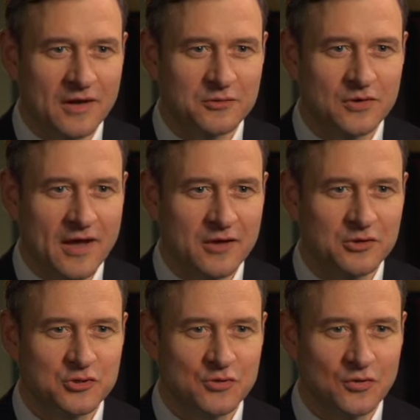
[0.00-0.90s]
trying
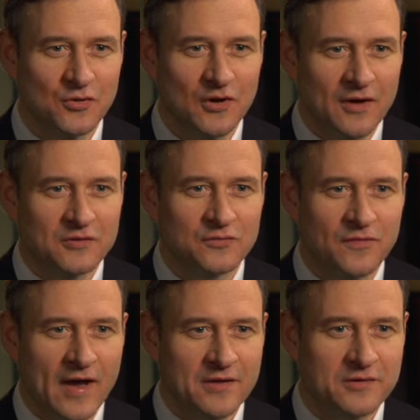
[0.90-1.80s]
to
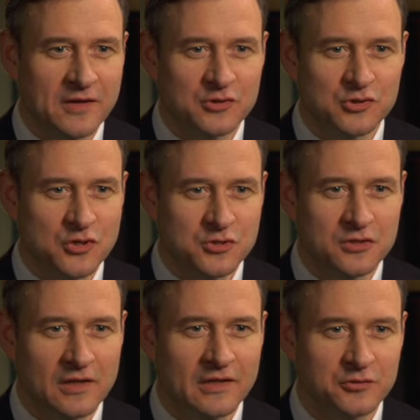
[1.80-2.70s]
find and to search in
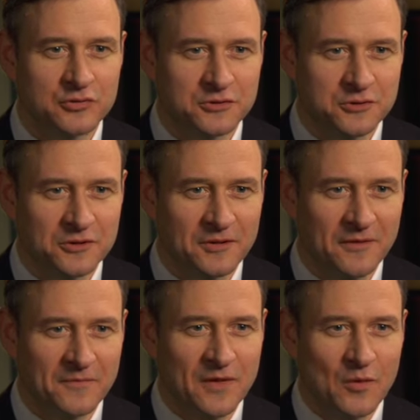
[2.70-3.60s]
the literature
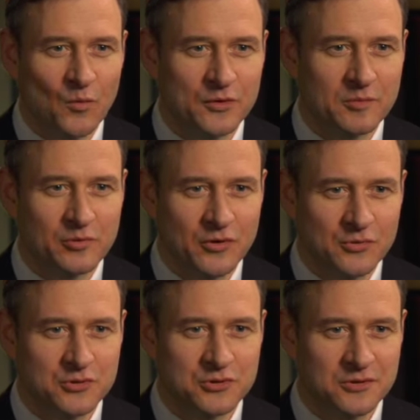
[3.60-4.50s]
what
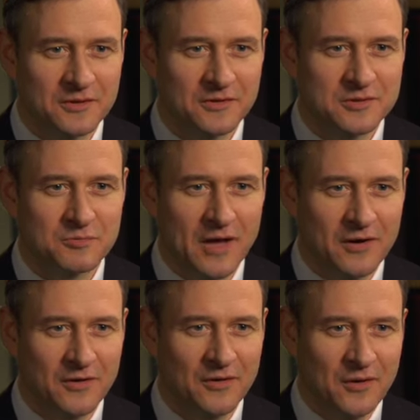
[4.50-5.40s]
approach is
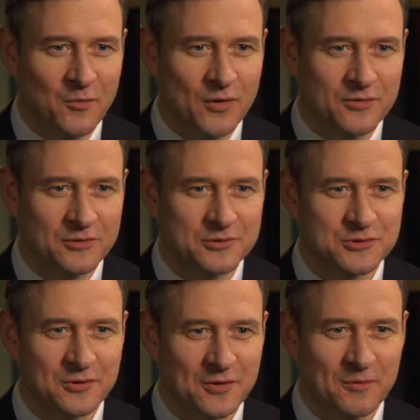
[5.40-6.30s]
better, whether
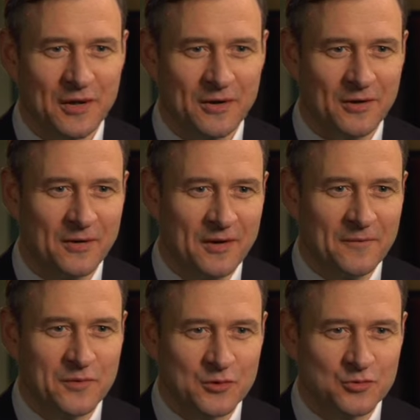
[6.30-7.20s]
it's better
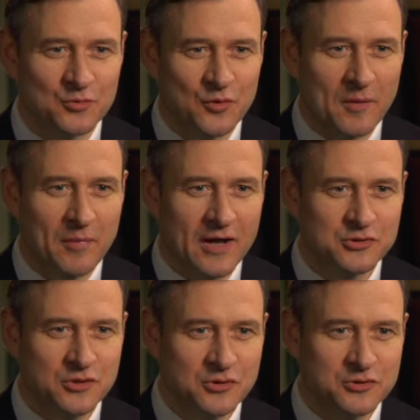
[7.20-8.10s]
to do combined
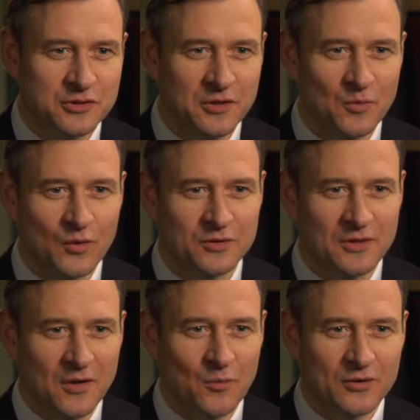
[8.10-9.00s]
surgery, what
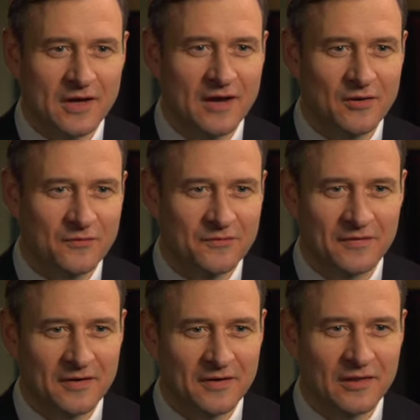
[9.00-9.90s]
kind of
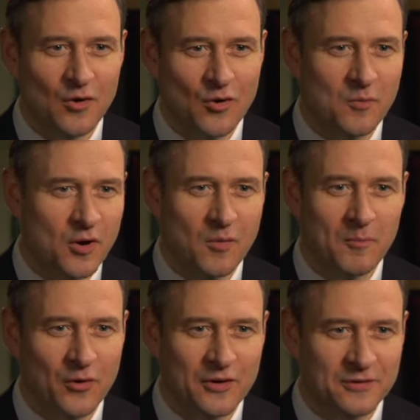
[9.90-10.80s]
glaucoma
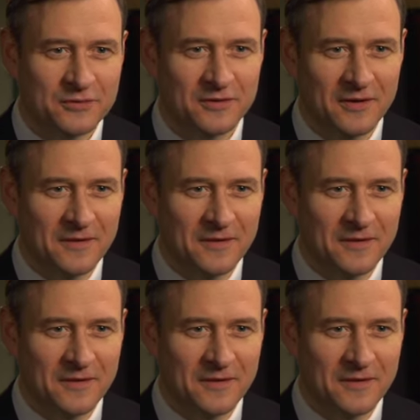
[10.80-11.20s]
component